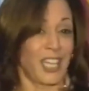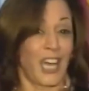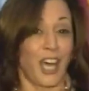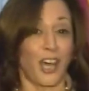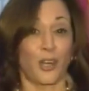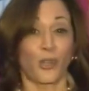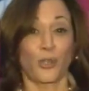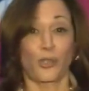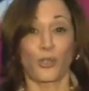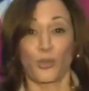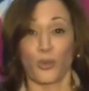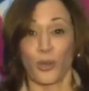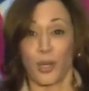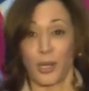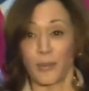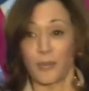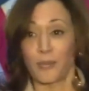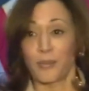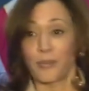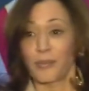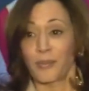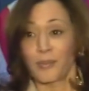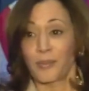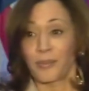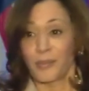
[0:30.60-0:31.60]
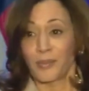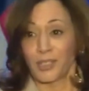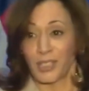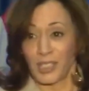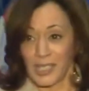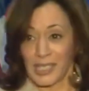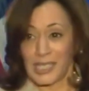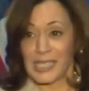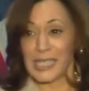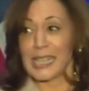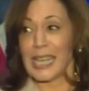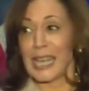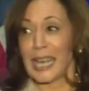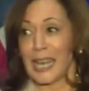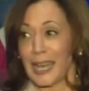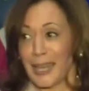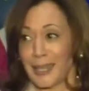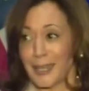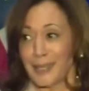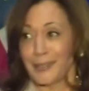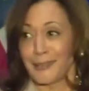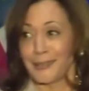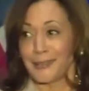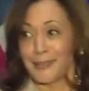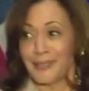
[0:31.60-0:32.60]
Donald Trump just
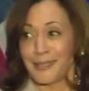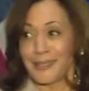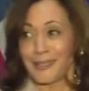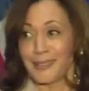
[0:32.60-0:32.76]
said